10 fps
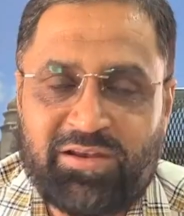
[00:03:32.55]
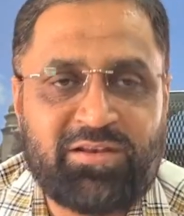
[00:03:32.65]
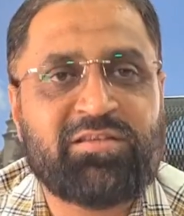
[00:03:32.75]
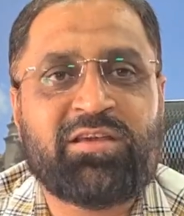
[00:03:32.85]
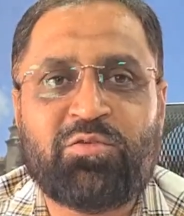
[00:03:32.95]

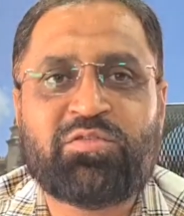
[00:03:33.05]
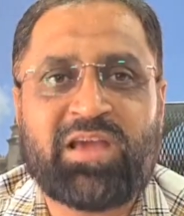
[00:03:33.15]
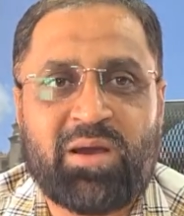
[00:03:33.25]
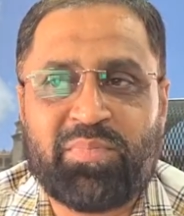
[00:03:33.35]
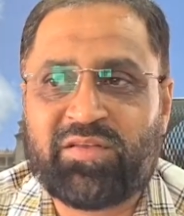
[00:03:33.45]
It is a
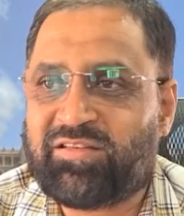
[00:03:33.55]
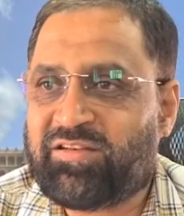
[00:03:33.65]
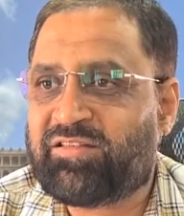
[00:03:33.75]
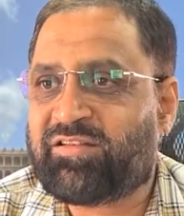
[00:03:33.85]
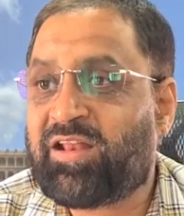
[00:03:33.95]
huge campus.
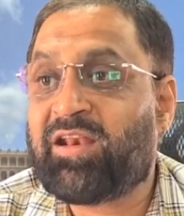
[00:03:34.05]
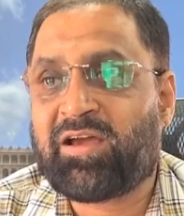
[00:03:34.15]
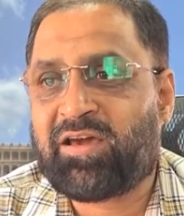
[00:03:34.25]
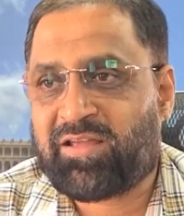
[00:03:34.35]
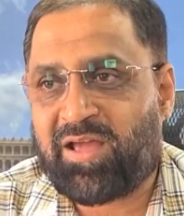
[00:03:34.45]
It is a
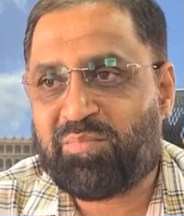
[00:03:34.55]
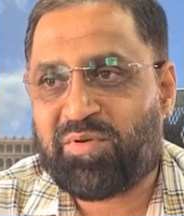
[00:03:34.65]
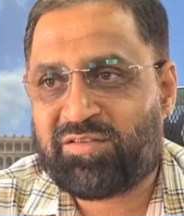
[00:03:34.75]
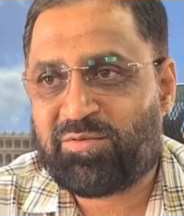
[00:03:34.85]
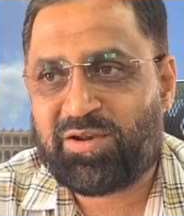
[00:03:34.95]
10-acre
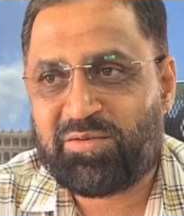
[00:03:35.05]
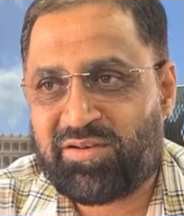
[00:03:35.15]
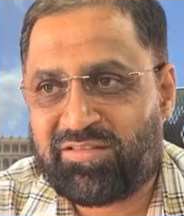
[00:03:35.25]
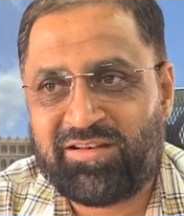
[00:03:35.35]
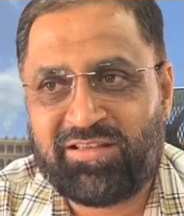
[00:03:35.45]
campus.
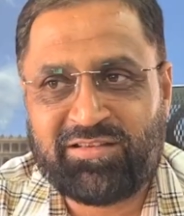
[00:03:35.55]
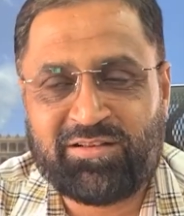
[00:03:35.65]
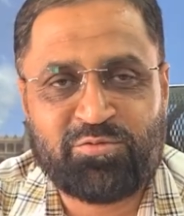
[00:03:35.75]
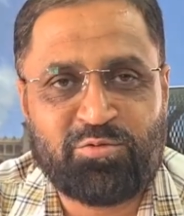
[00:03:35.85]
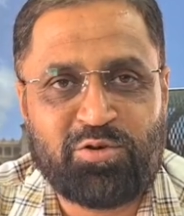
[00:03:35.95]
Our
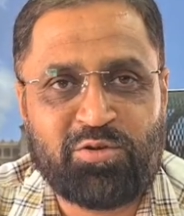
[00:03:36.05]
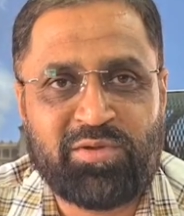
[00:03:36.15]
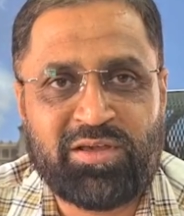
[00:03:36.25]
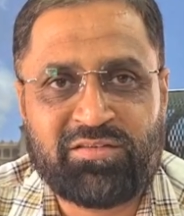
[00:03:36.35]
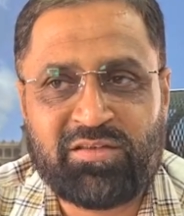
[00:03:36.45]
residential school will
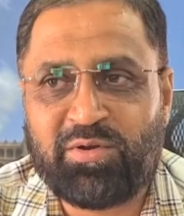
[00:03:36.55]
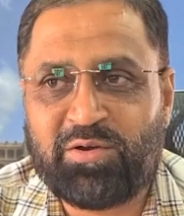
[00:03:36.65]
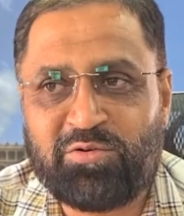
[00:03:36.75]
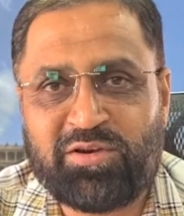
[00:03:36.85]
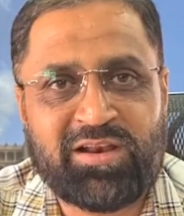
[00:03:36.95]
be a
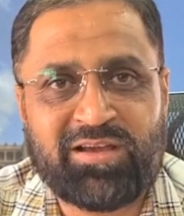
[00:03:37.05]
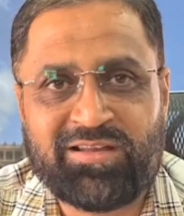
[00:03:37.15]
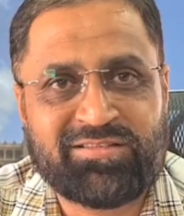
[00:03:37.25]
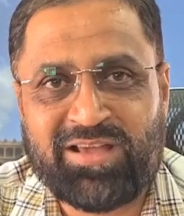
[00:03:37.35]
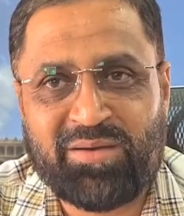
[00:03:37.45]
7 to 10
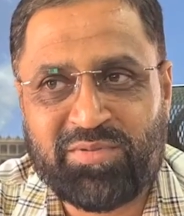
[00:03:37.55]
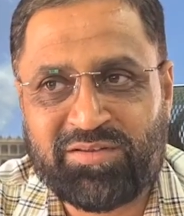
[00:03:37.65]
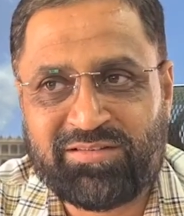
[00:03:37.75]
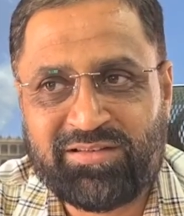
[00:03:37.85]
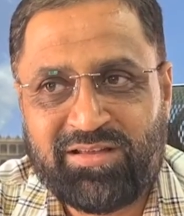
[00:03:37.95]
acres
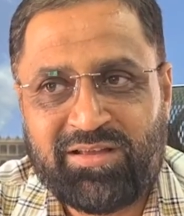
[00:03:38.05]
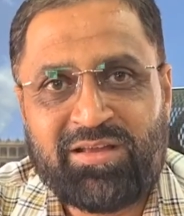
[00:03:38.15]
campus.